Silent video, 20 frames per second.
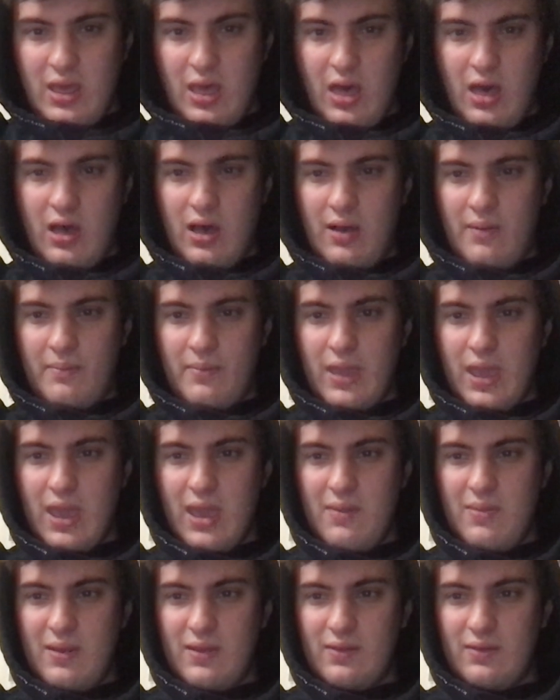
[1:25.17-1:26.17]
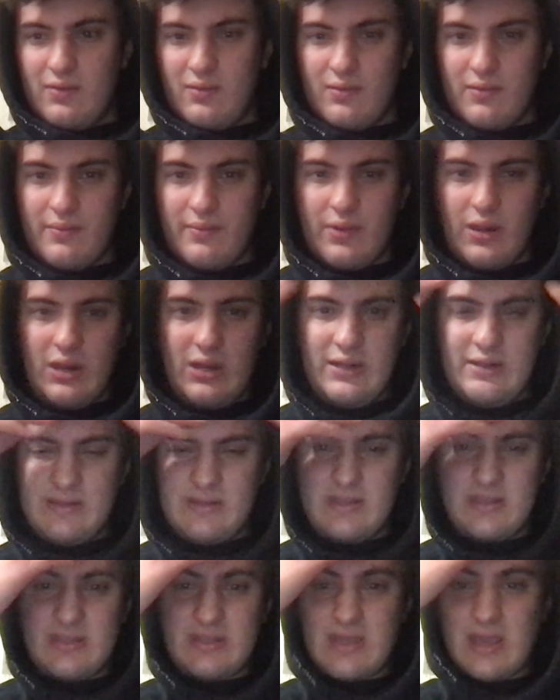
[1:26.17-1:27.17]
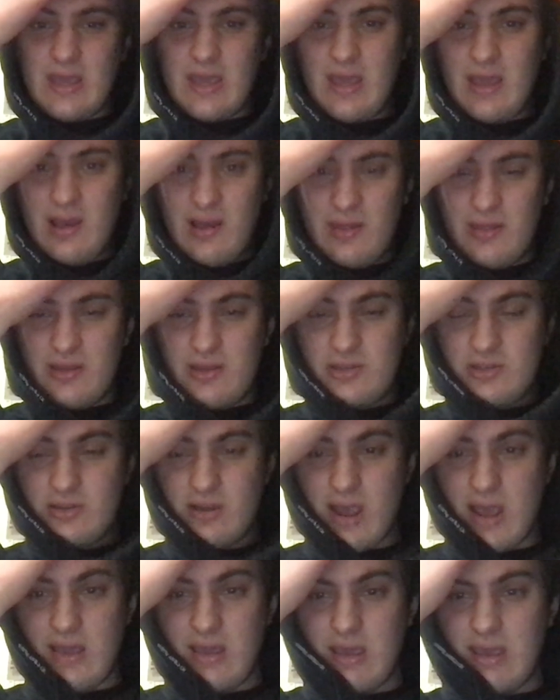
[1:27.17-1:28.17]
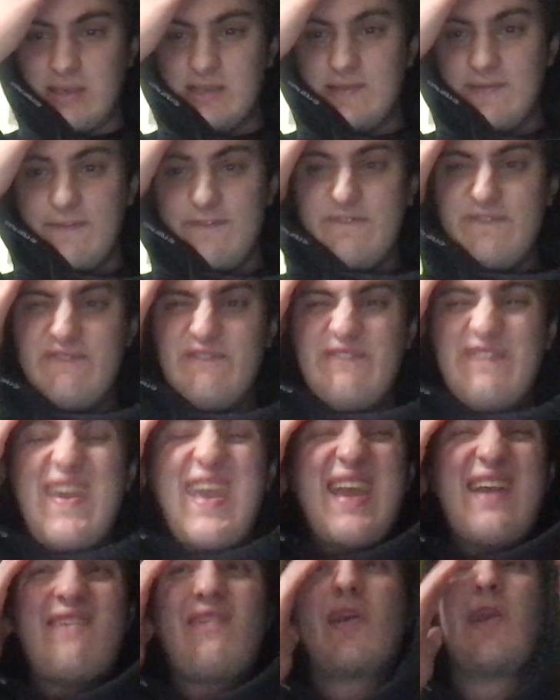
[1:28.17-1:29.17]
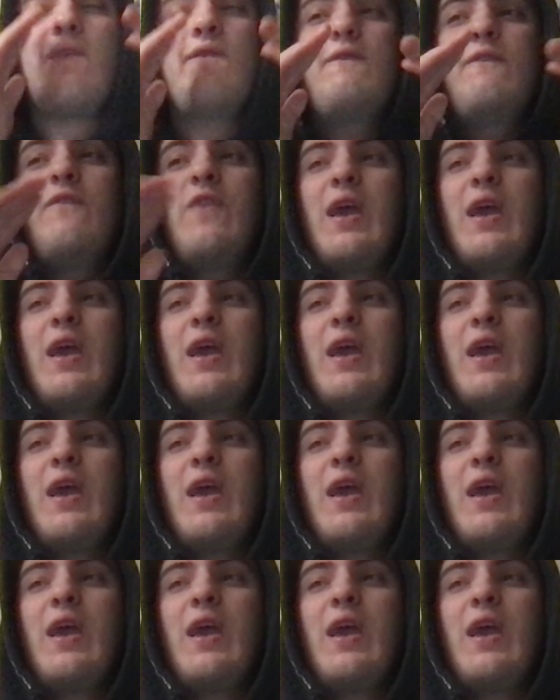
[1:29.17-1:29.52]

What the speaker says: Eamon and singing on this track is very